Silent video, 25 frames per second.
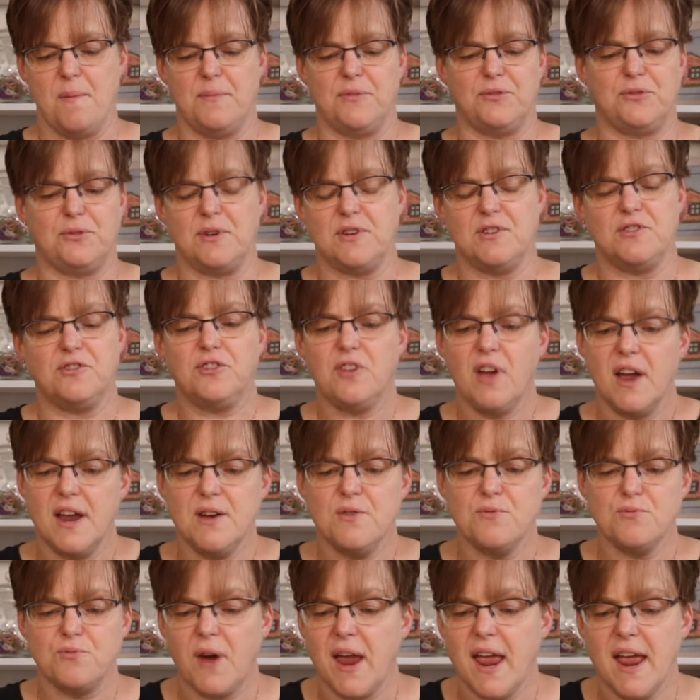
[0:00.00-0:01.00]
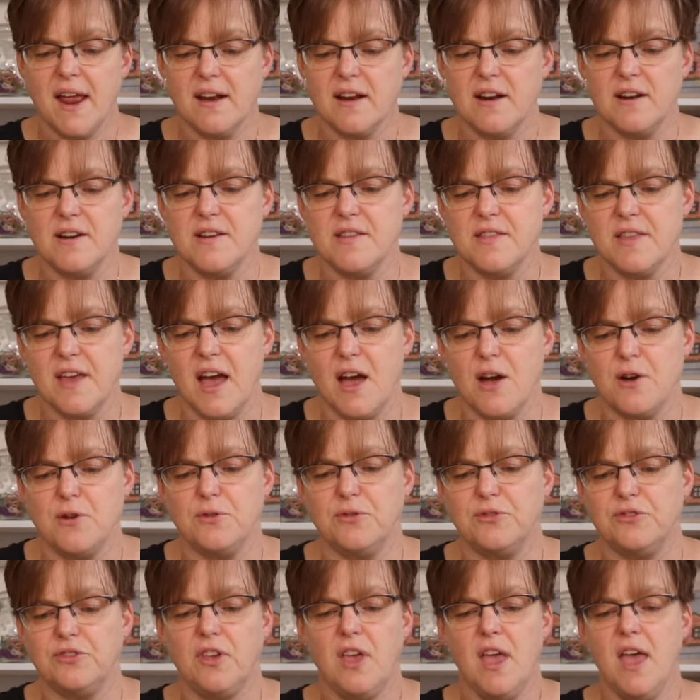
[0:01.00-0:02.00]
So I just kind of ran out of the
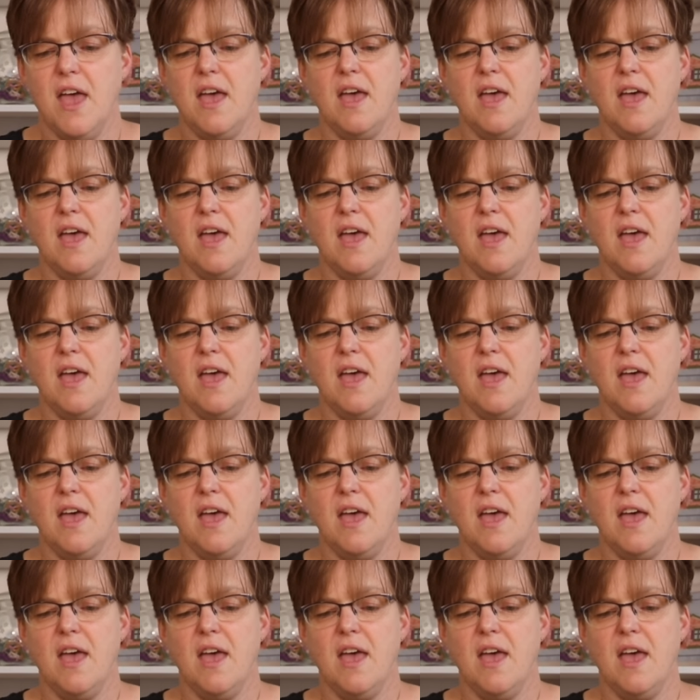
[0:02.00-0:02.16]
house.